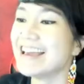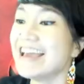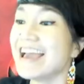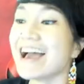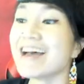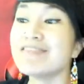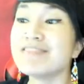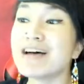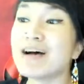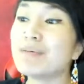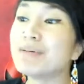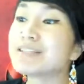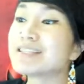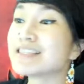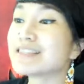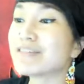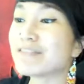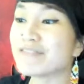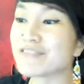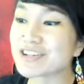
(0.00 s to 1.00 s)
And that
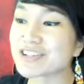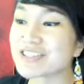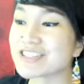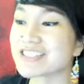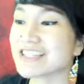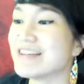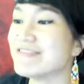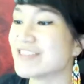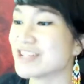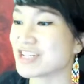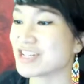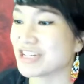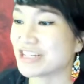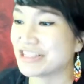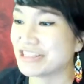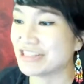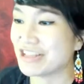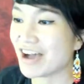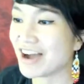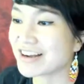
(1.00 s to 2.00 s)
wasn't the first time that she
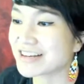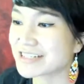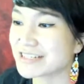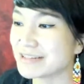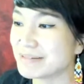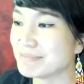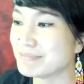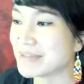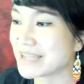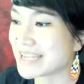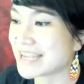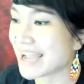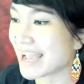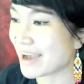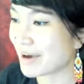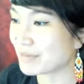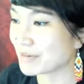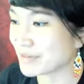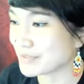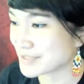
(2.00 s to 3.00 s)
locked me
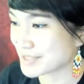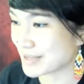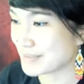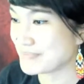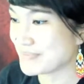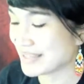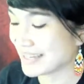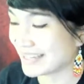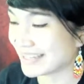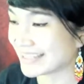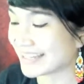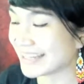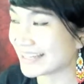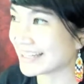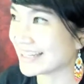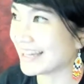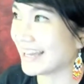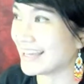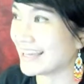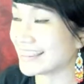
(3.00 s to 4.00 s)
out of something.
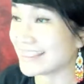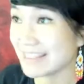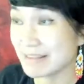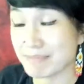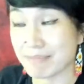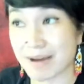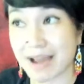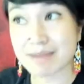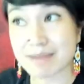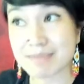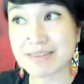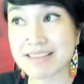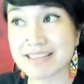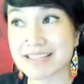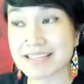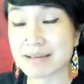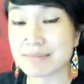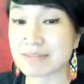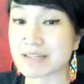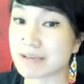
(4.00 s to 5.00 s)
Like, it might have been the
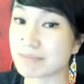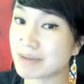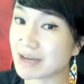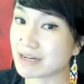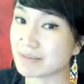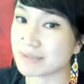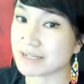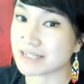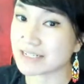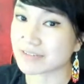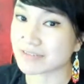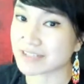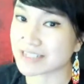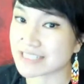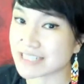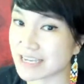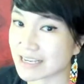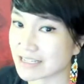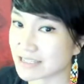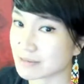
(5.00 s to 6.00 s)
same day, might have been a different
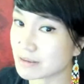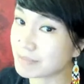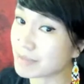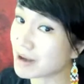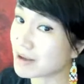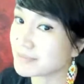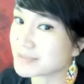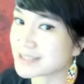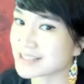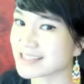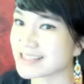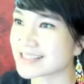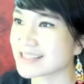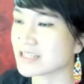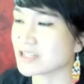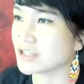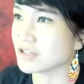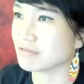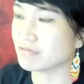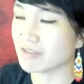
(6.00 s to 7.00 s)
day, because my mom says
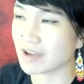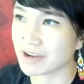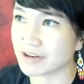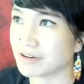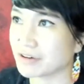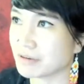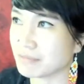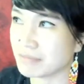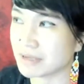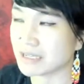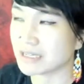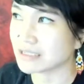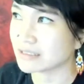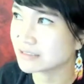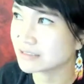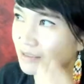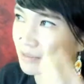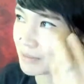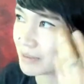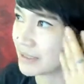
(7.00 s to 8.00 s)
that she fired her
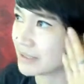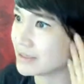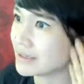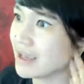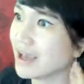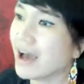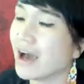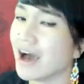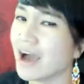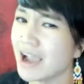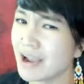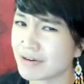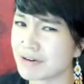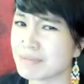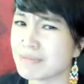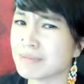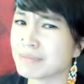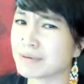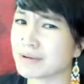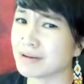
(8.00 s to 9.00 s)
immediately, but I
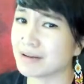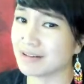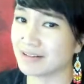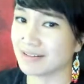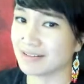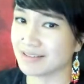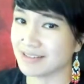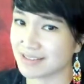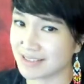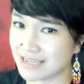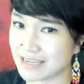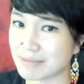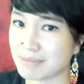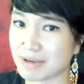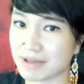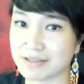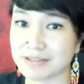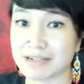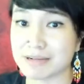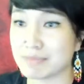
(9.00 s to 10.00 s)
remember seeing
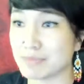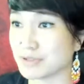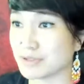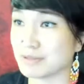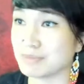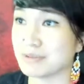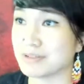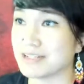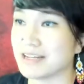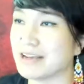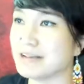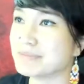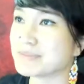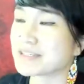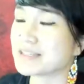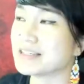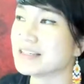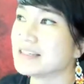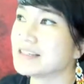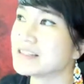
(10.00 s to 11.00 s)
Melody multiple times.